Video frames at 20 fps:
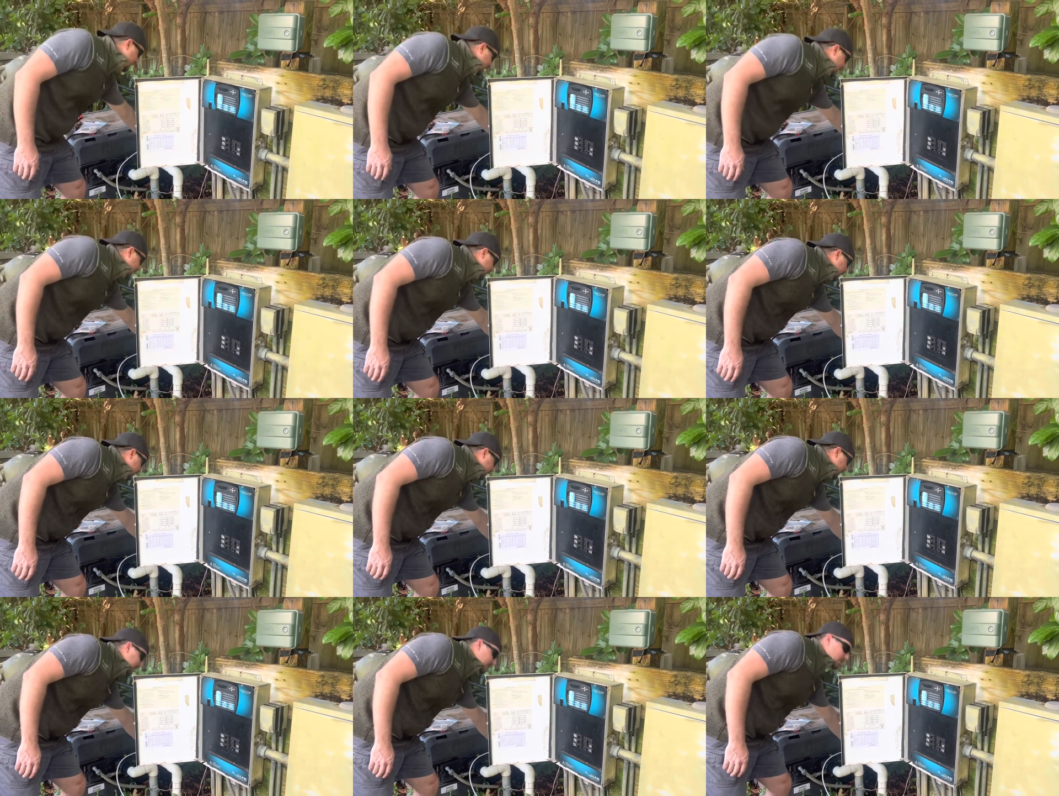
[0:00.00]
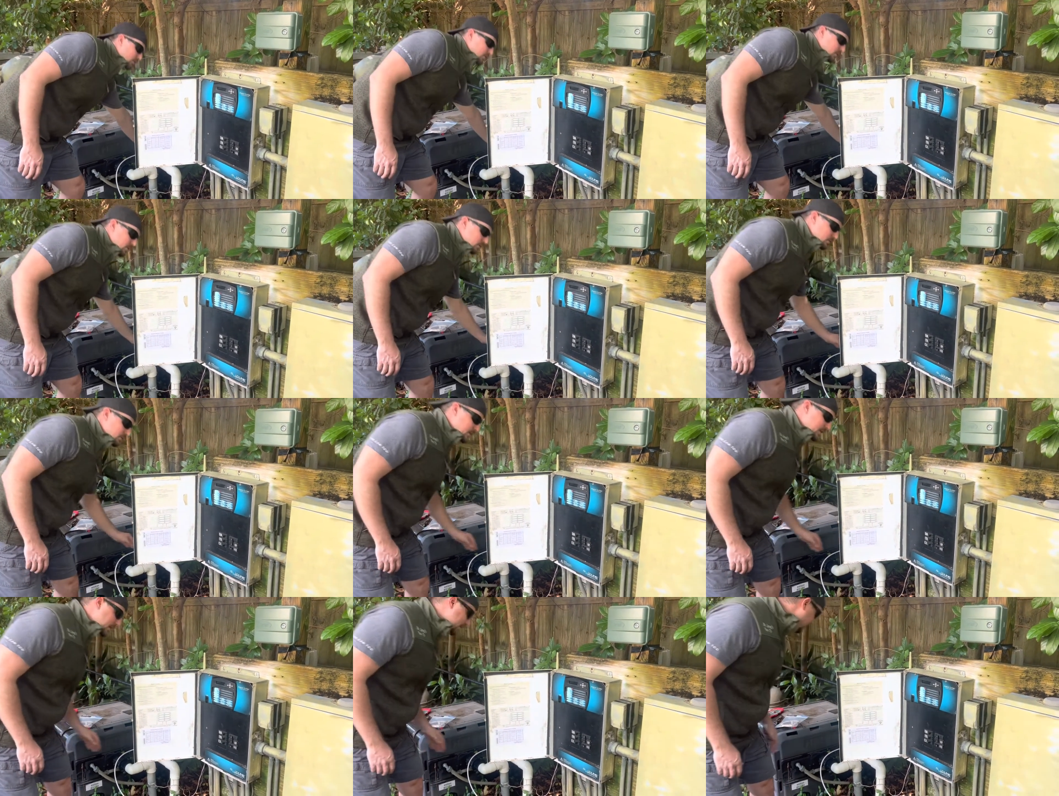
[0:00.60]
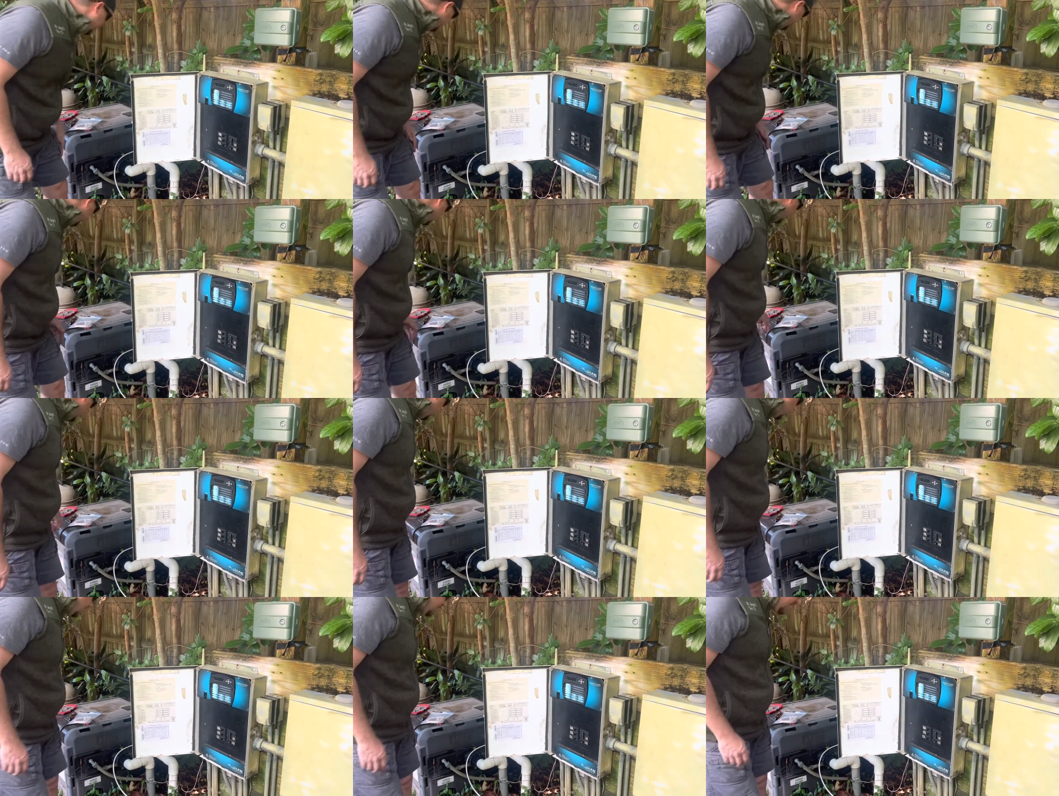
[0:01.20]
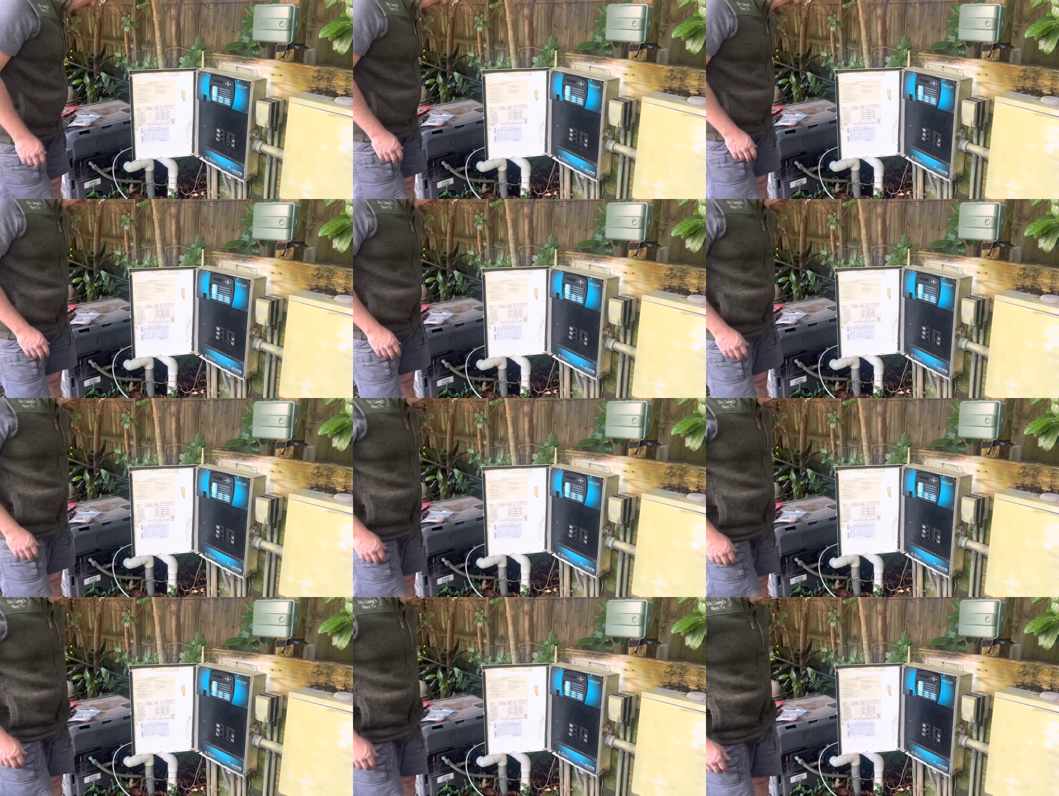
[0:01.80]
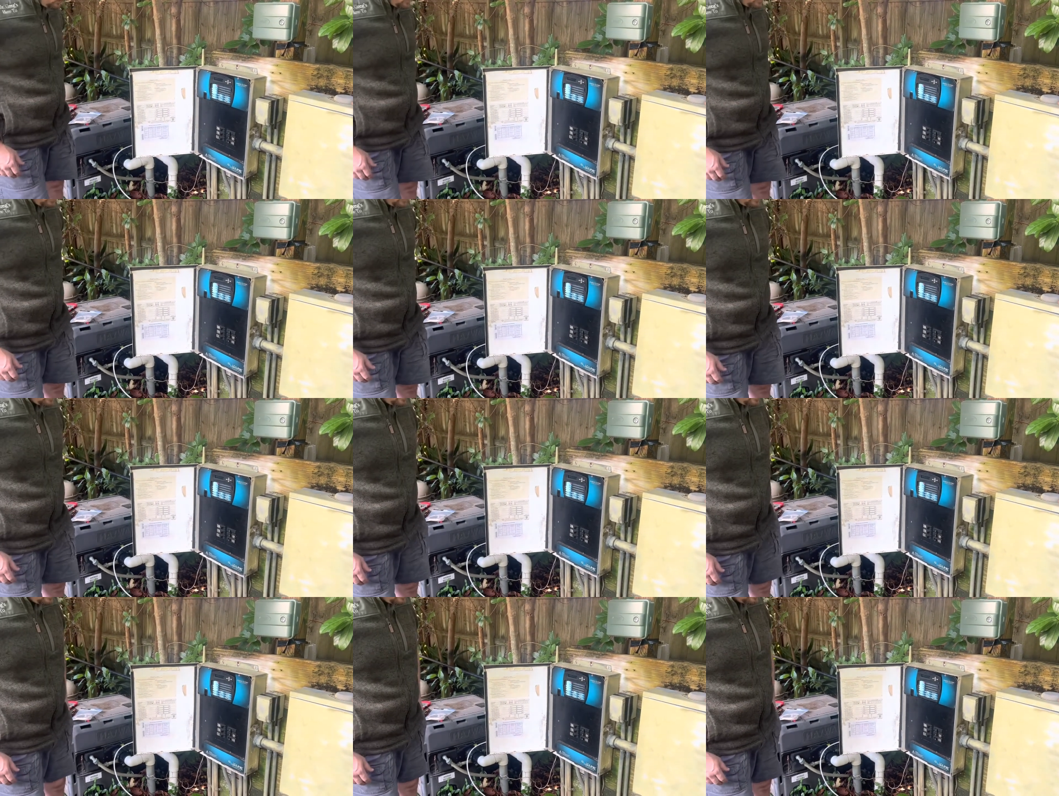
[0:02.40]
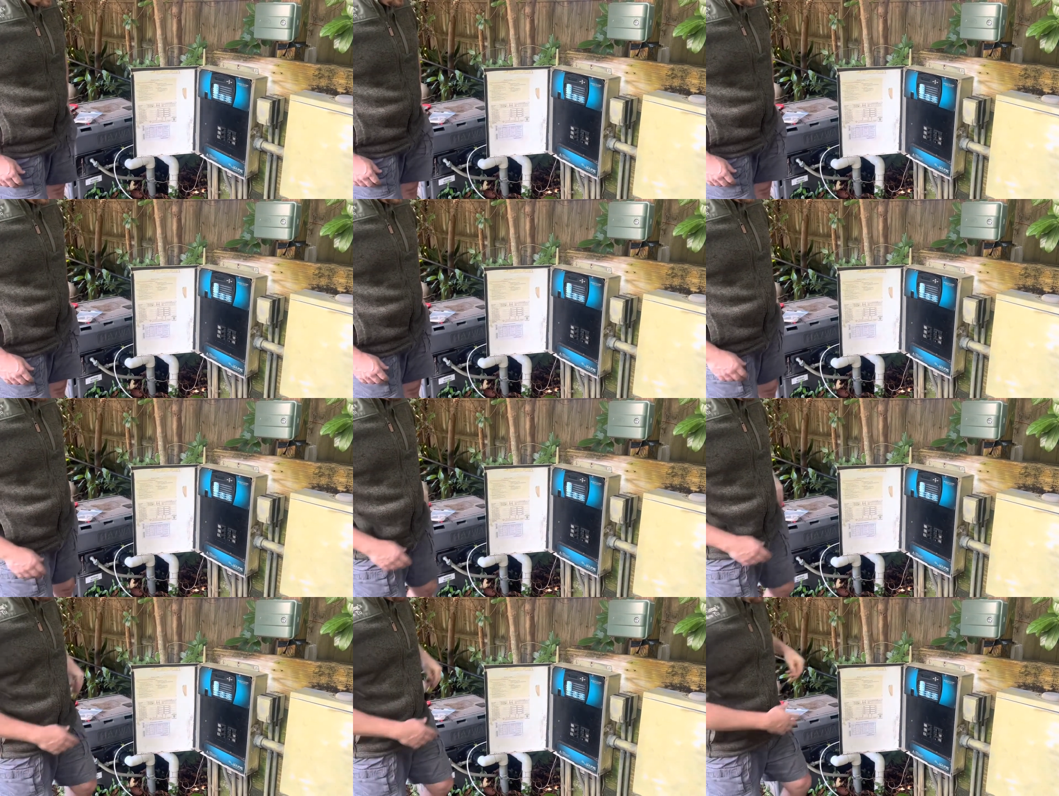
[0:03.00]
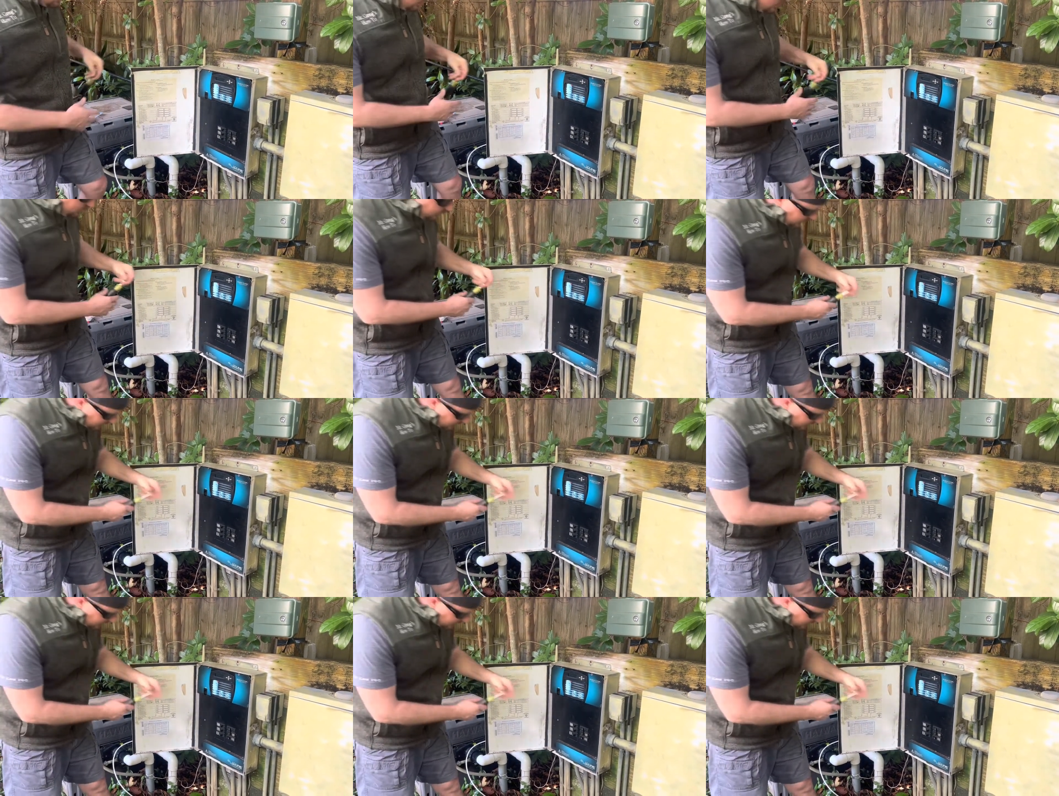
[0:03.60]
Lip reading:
(no speaker visible)